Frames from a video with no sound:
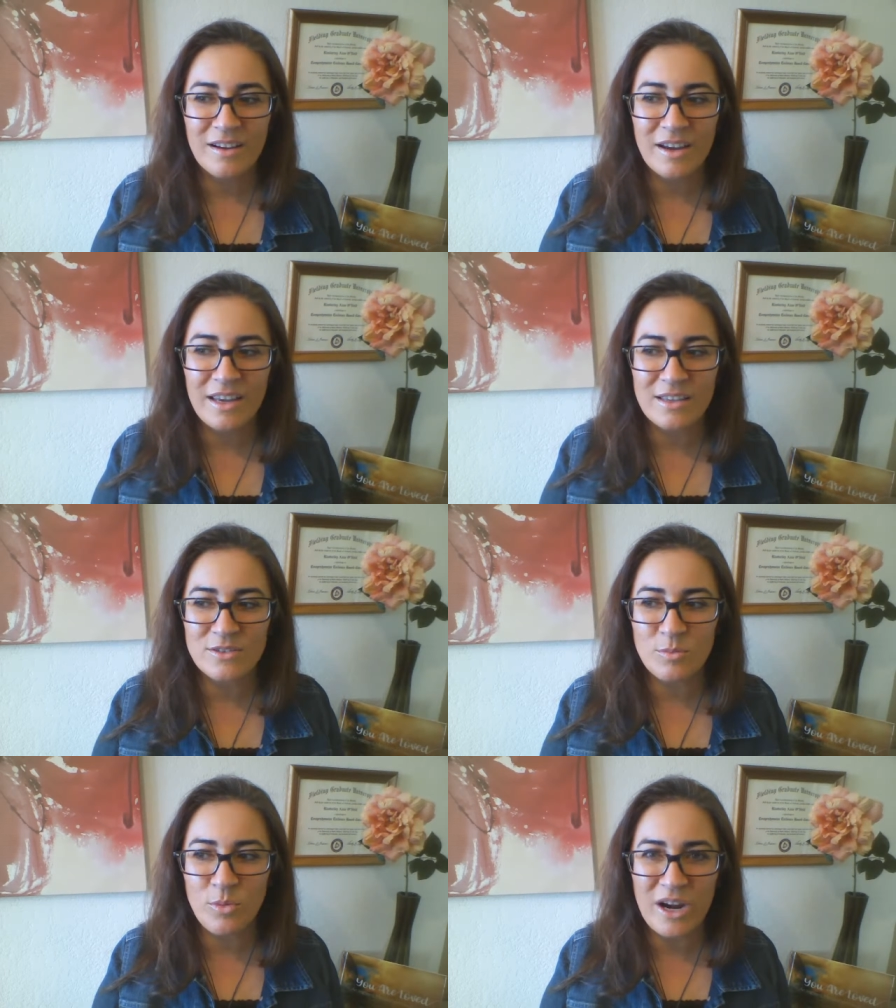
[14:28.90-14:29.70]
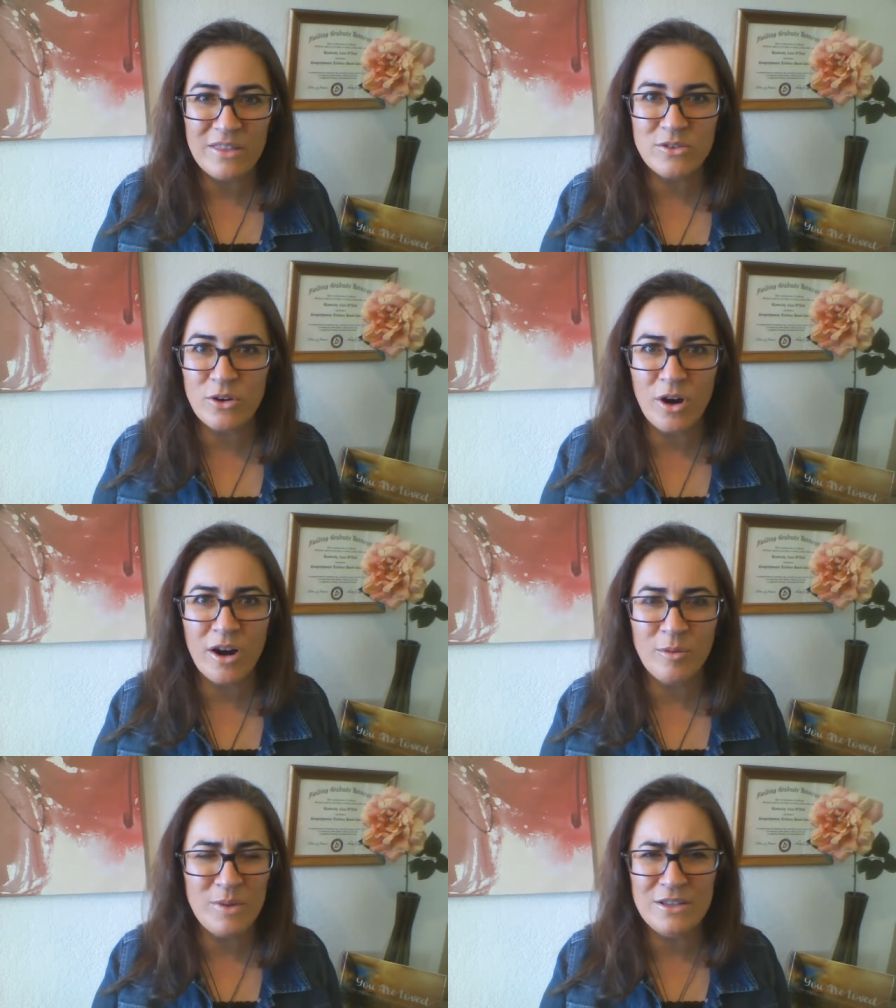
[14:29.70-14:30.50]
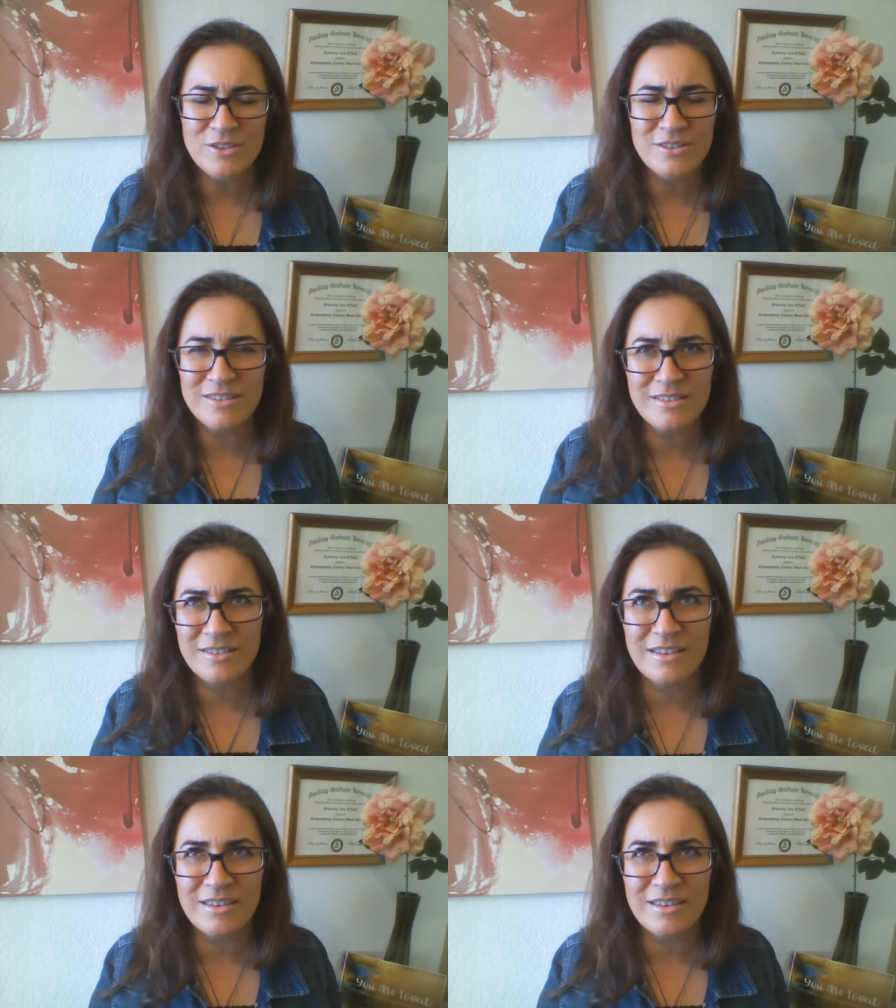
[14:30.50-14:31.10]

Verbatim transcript: I guess, breaths or heartbeats.